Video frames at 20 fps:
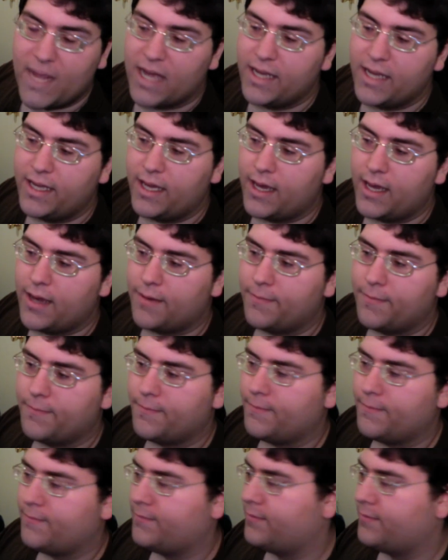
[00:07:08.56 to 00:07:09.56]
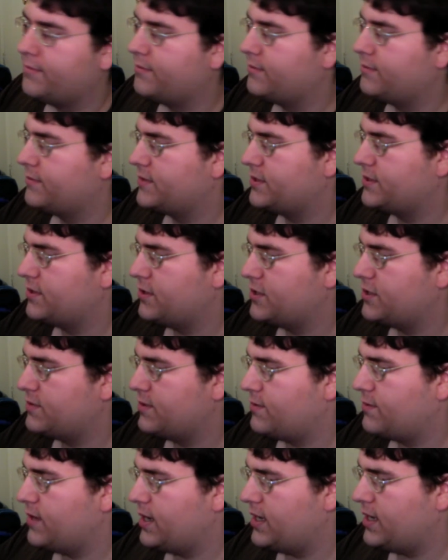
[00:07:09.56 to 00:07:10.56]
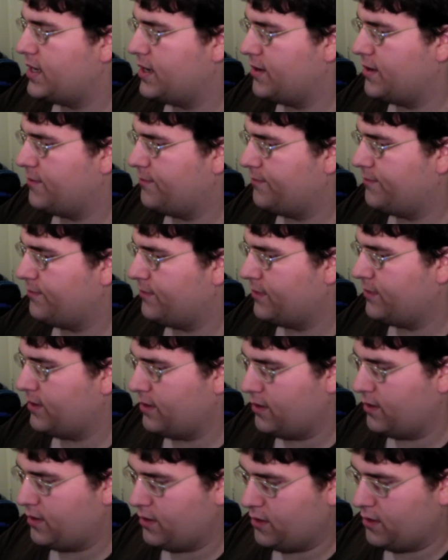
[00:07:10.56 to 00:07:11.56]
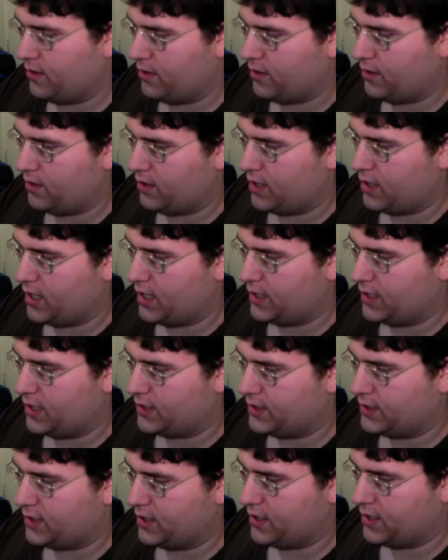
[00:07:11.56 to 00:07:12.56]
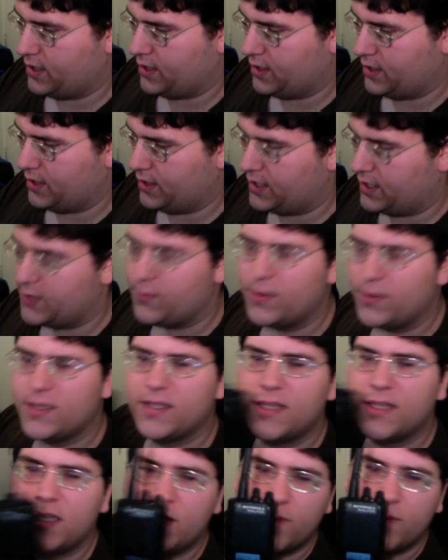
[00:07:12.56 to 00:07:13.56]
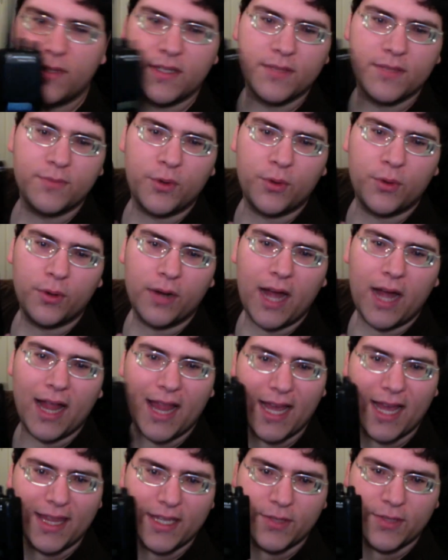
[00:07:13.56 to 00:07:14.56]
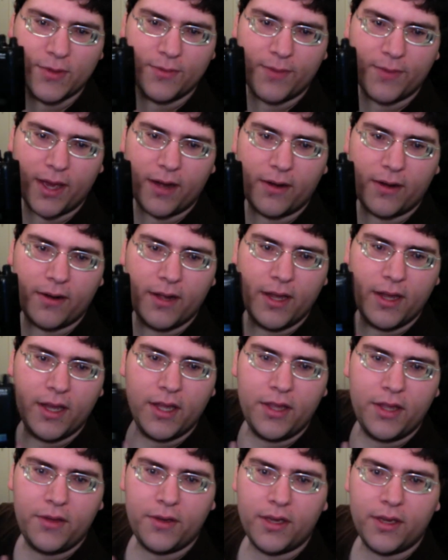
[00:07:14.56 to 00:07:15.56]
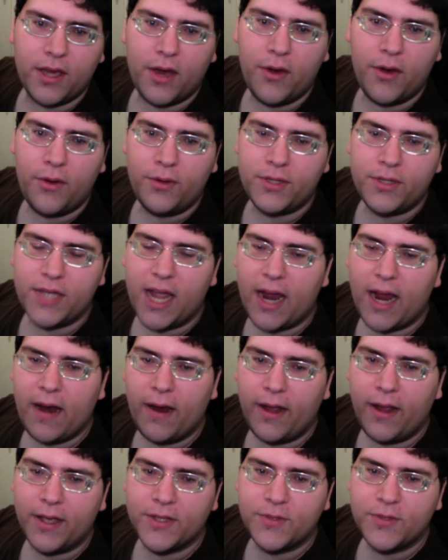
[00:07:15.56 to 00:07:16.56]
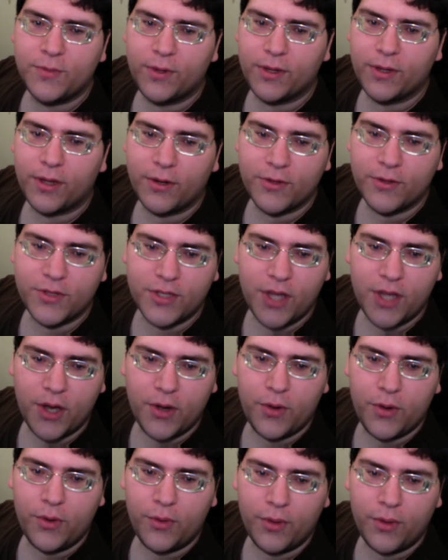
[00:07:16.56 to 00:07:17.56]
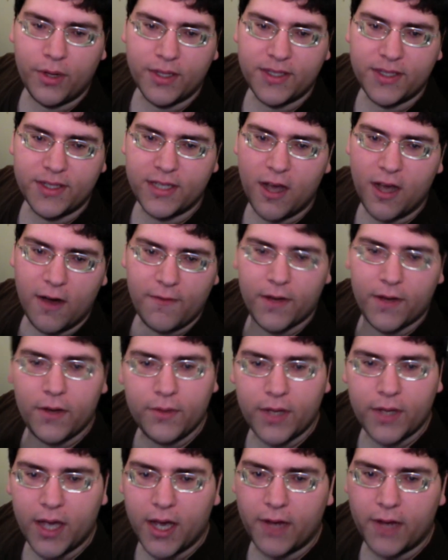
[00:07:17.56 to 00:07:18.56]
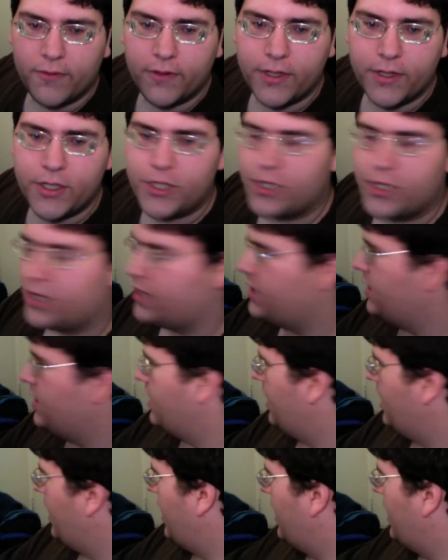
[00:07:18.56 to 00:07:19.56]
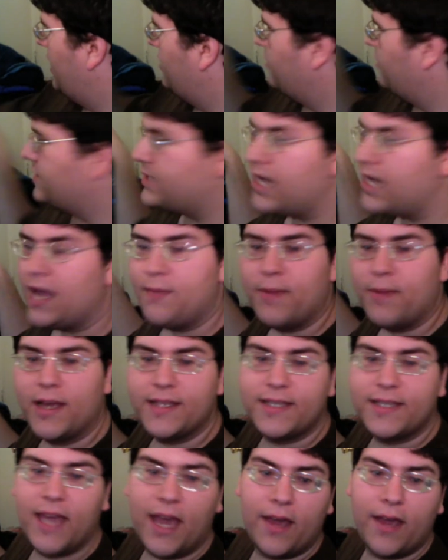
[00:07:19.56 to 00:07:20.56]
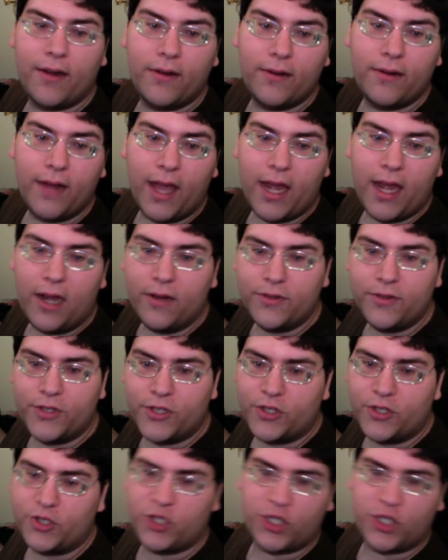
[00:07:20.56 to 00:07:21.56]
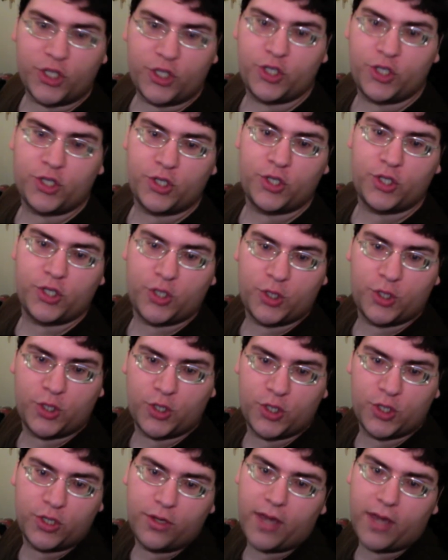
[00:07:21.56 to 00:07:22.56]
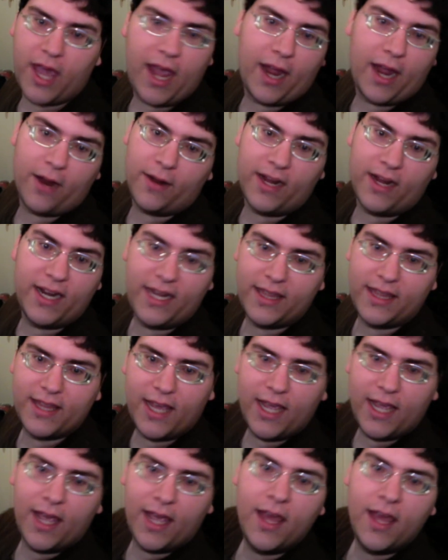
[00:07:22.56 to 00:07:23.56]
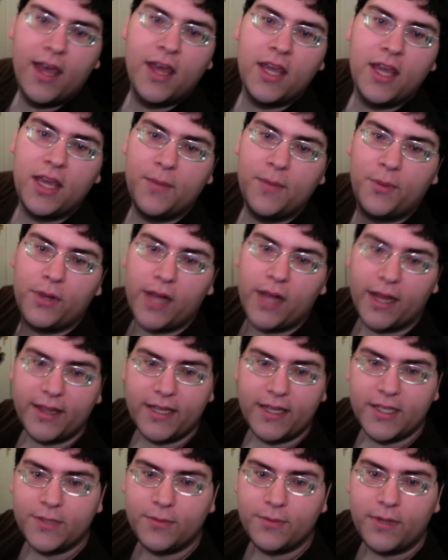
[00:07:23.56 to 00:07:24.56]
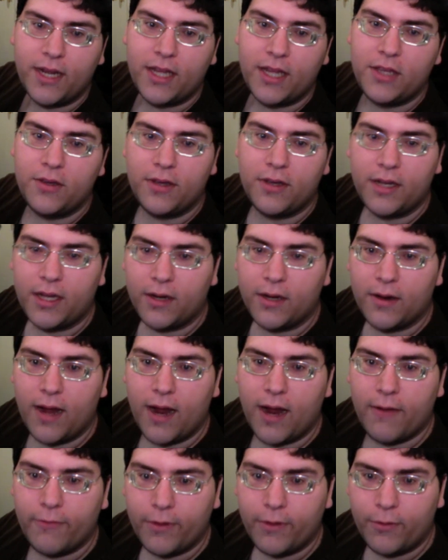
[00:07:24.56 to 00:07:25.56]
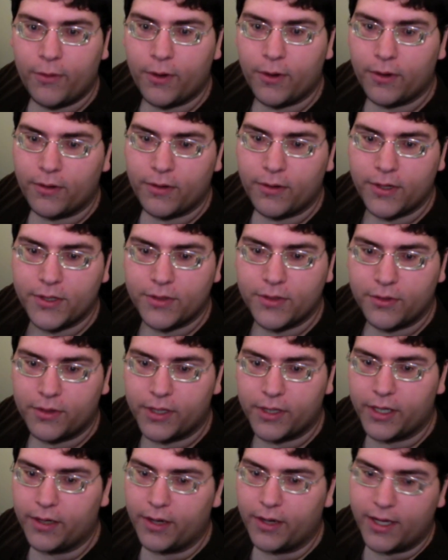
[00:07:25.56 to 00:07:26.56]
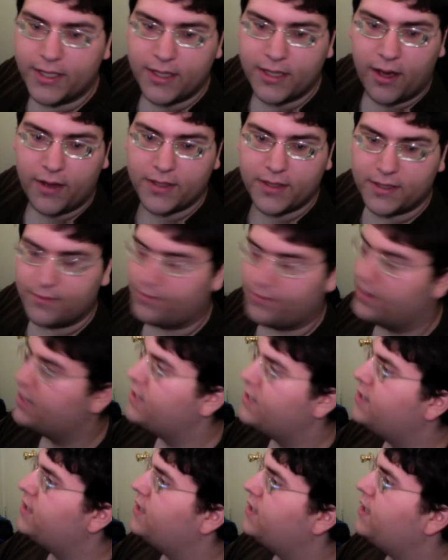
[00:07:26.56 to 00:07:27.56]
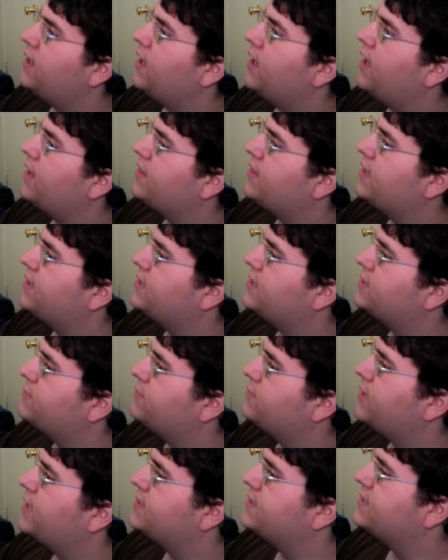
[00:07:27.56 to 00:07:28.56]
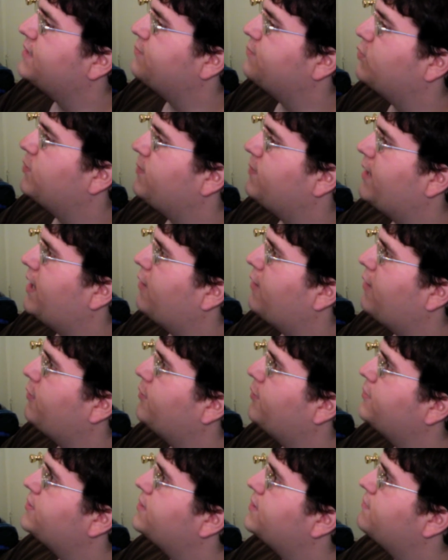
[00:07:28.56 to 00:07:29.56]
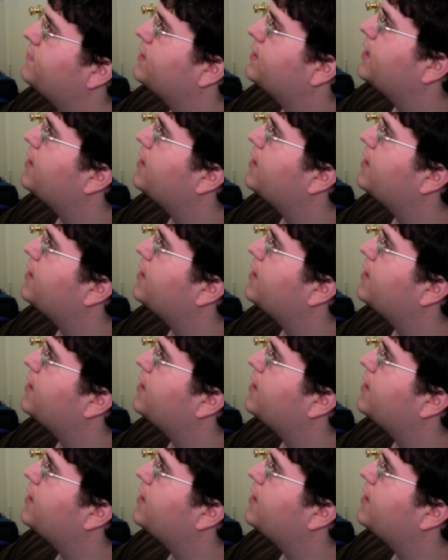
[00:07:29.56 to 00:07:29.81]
yeah. So there's my radio and it uh, this one's this one's more I like this one better. You can go to areas where there's no cell phone coverage, and you can take my scanner and it'll just you can't hear anything. You pull out this one and you can hear every word crystal clear. It's awesome. I think this one has like more power or something. I